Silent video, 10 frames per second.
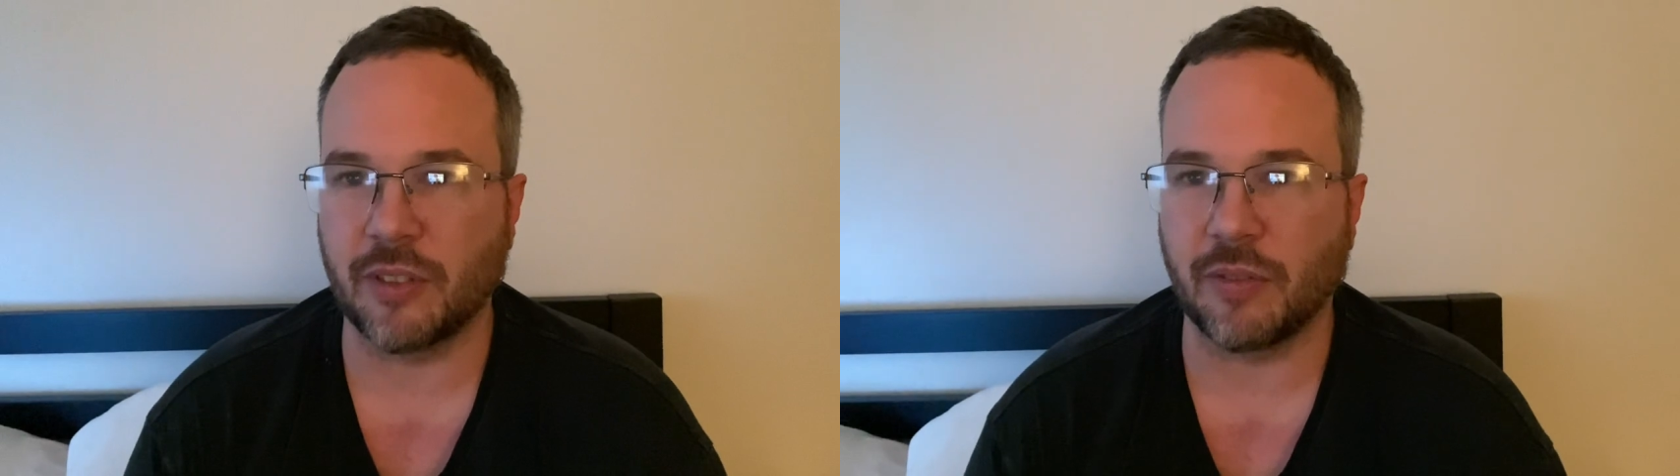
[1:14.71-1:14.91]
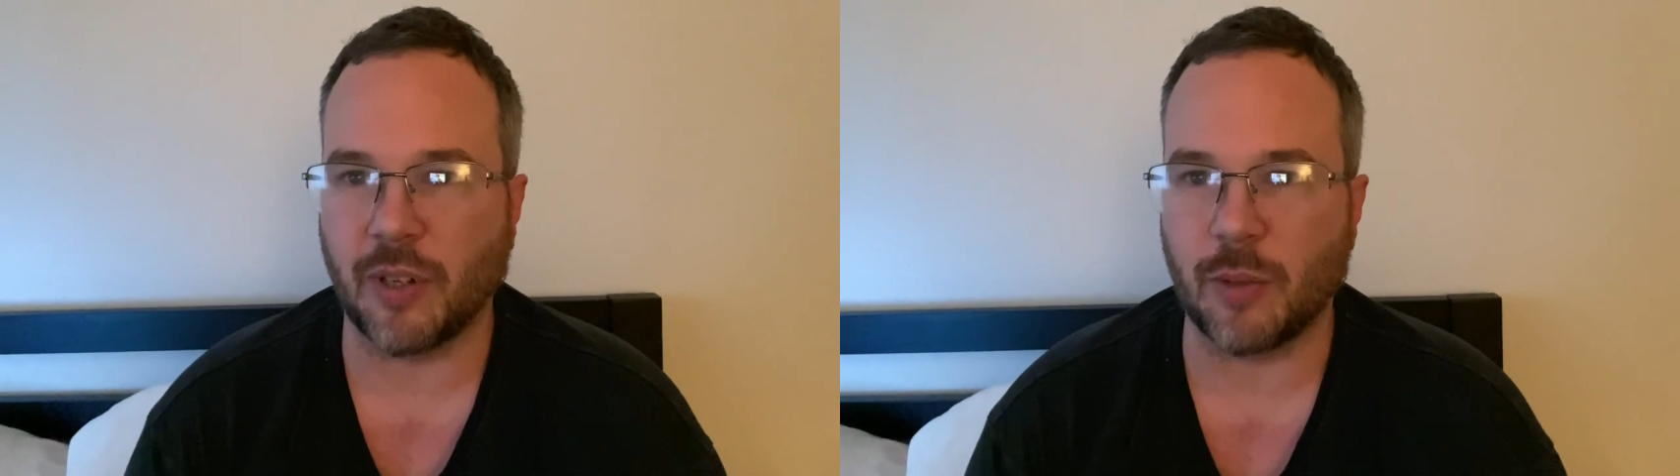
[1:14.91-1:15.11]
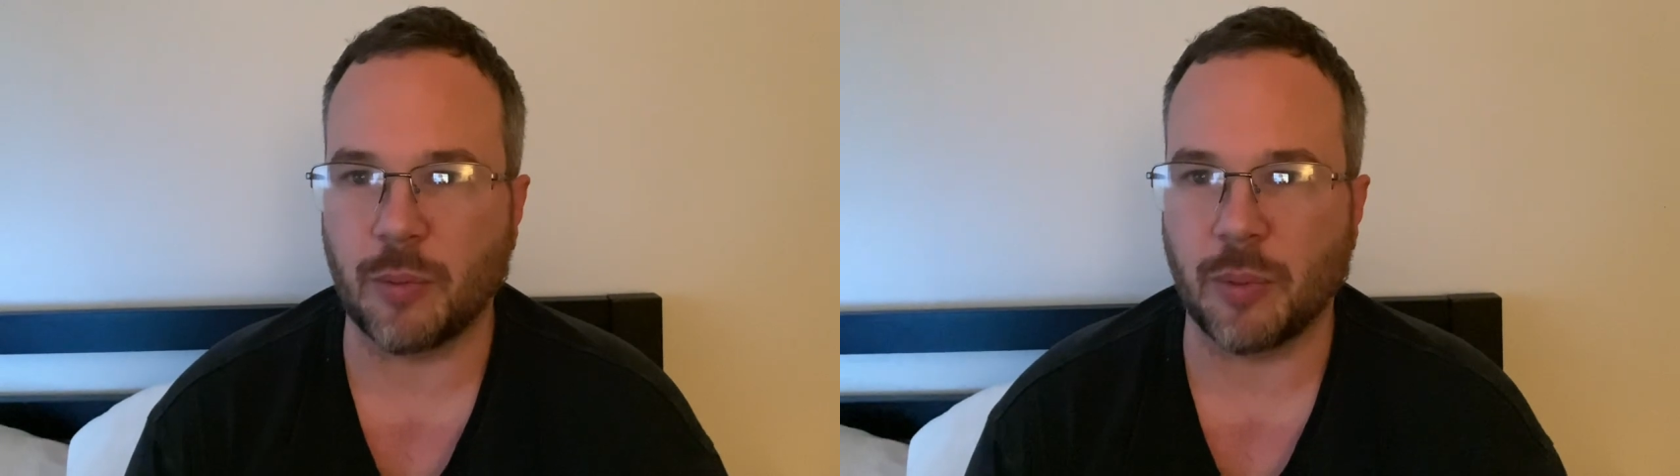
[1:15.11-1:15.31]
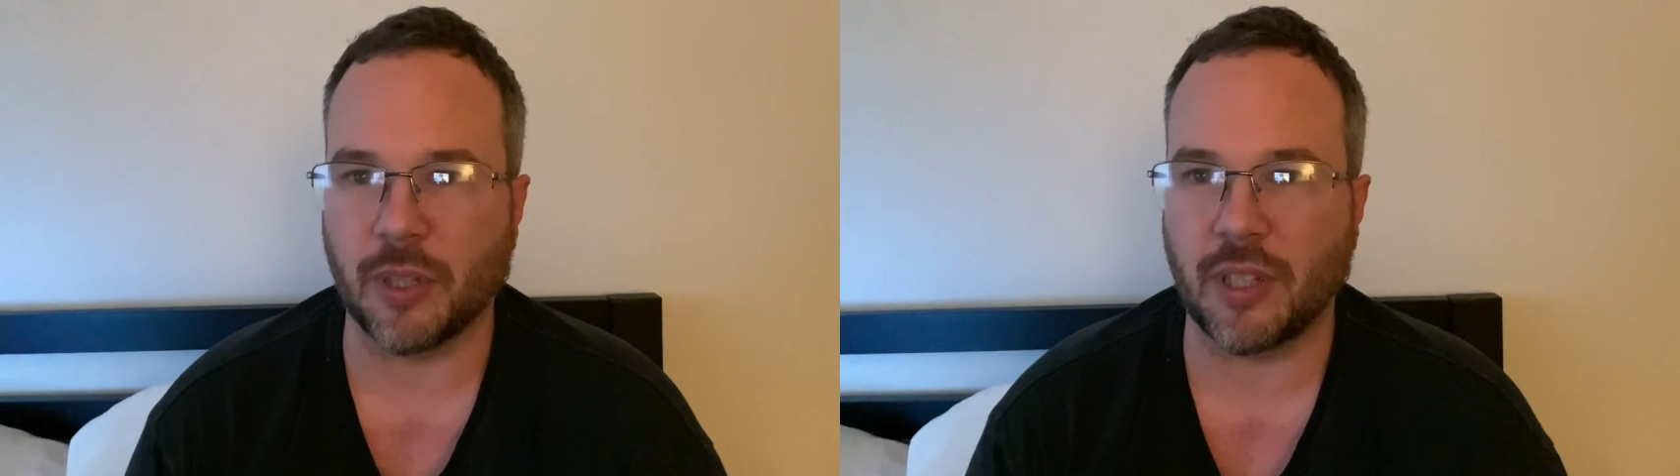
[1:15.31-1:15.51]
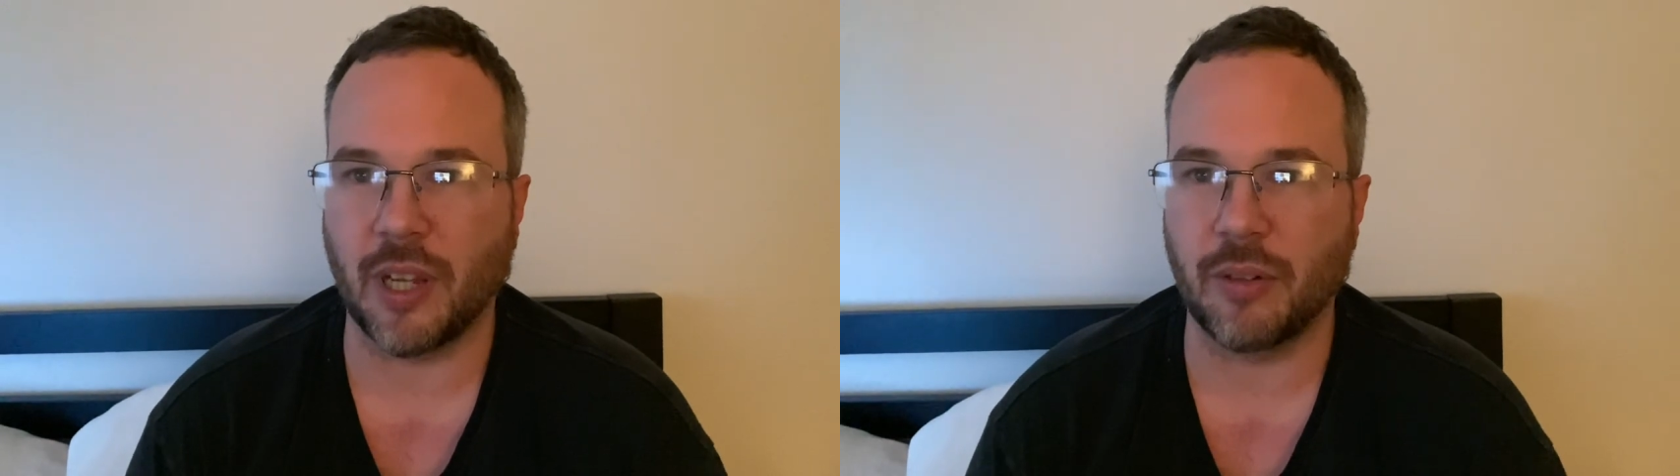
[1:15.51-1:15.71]
and family would be
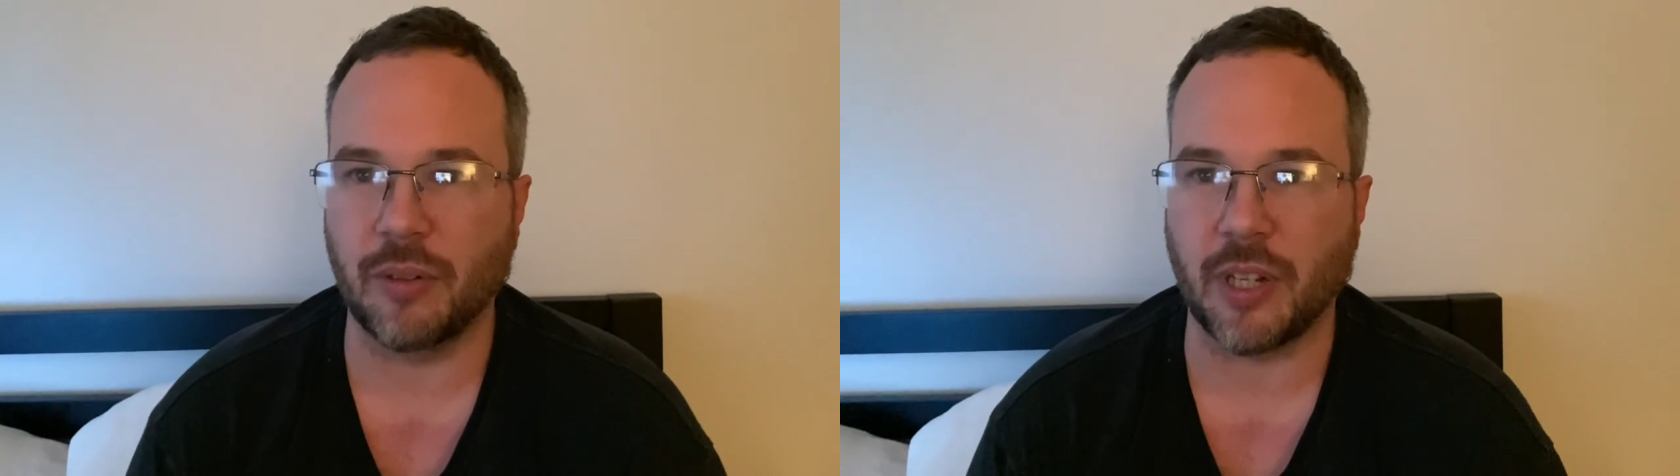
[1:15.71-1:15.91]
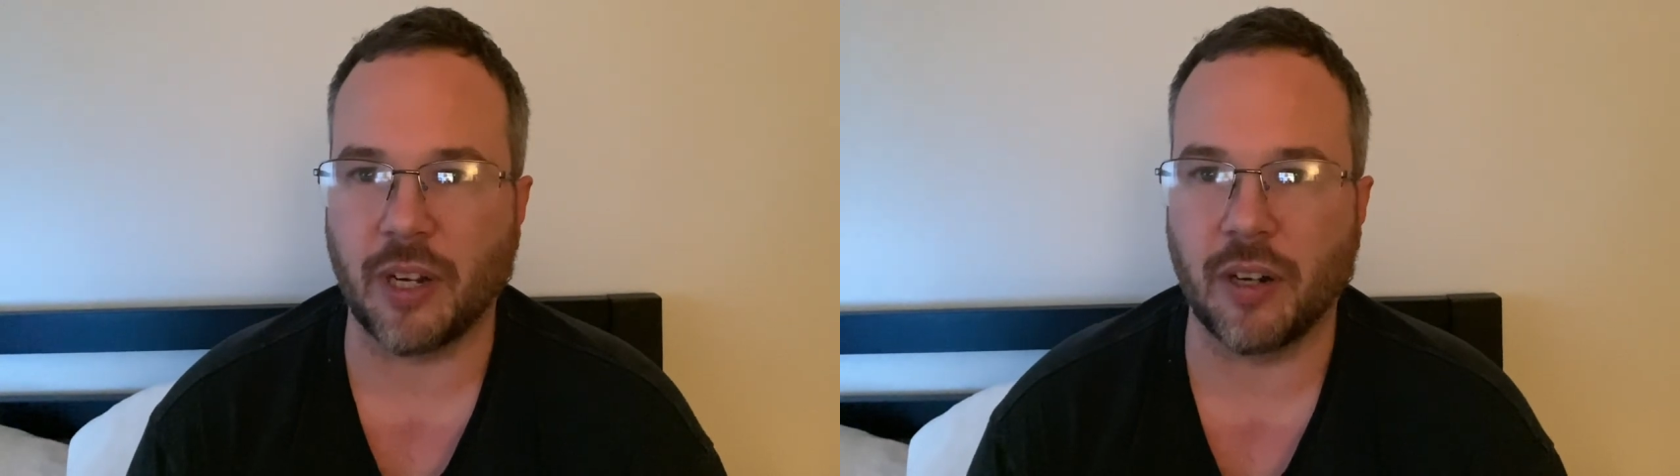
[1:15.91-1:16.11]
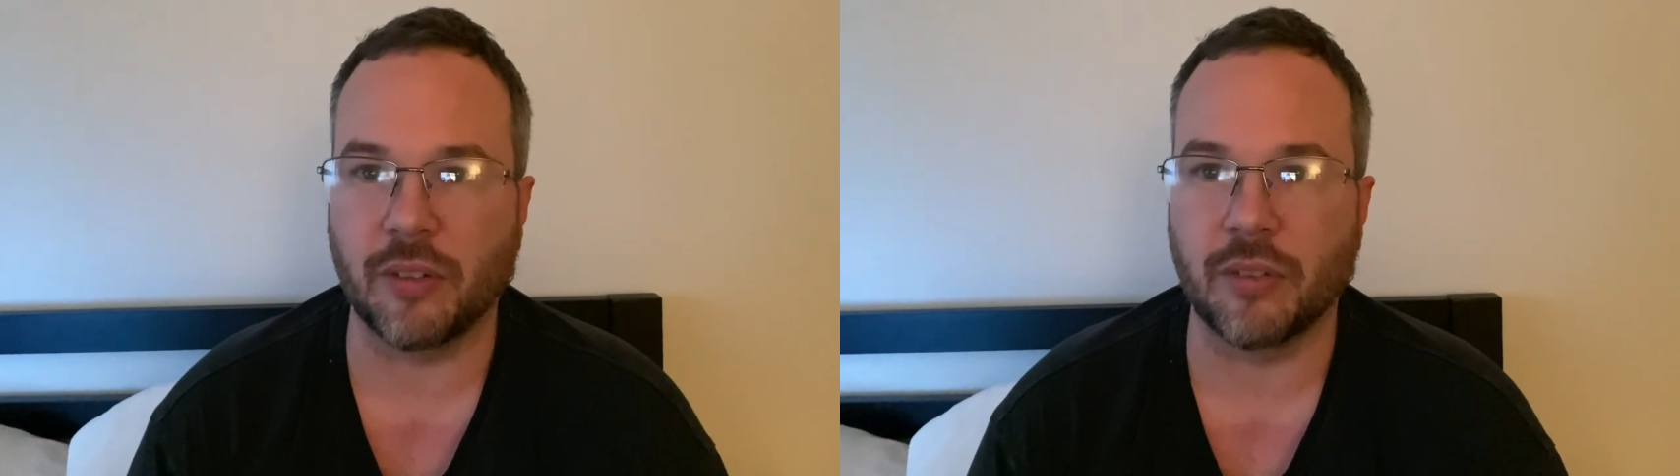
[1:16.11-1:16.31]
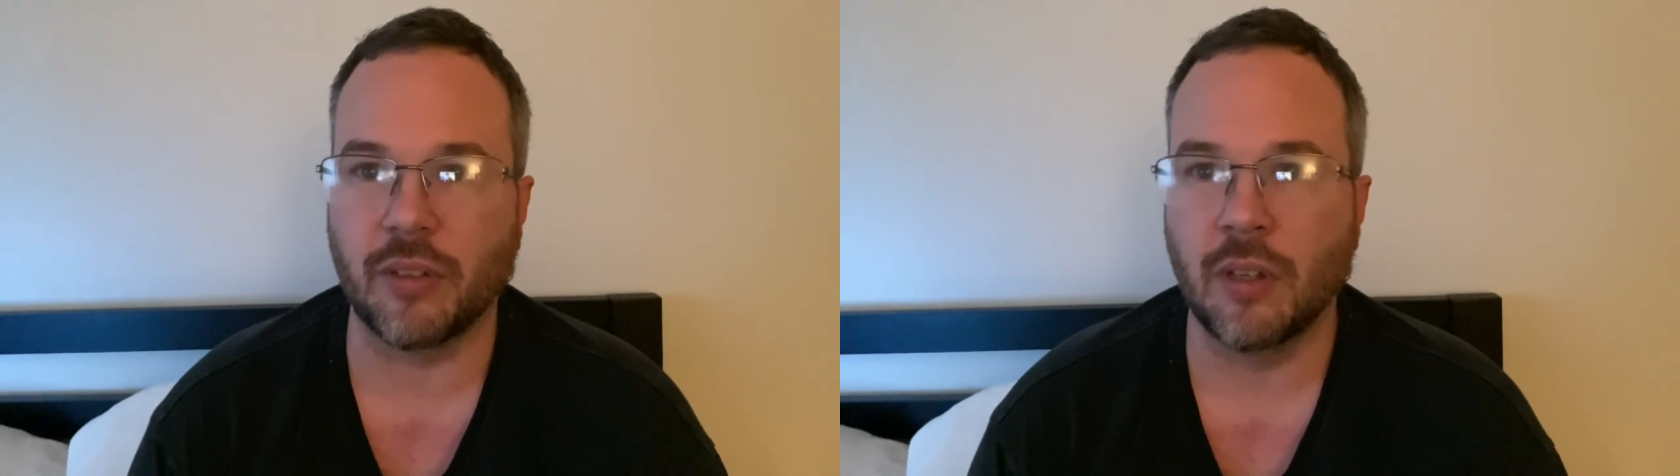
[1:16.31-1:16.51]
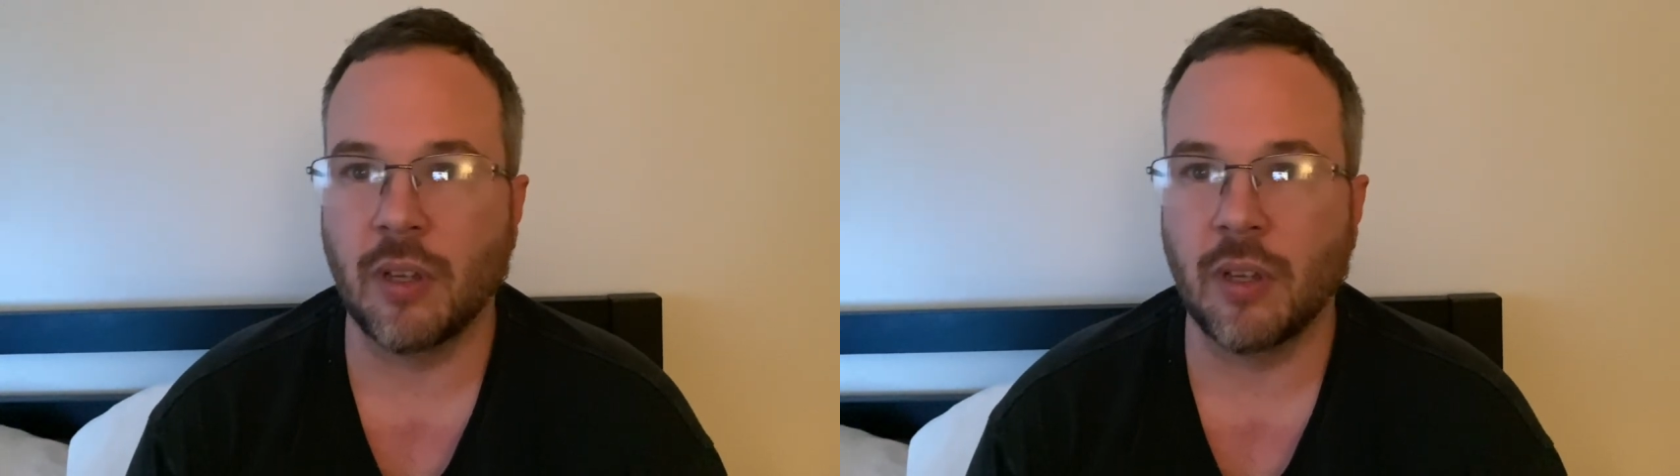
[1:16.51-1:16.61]
like, yeah, who cares?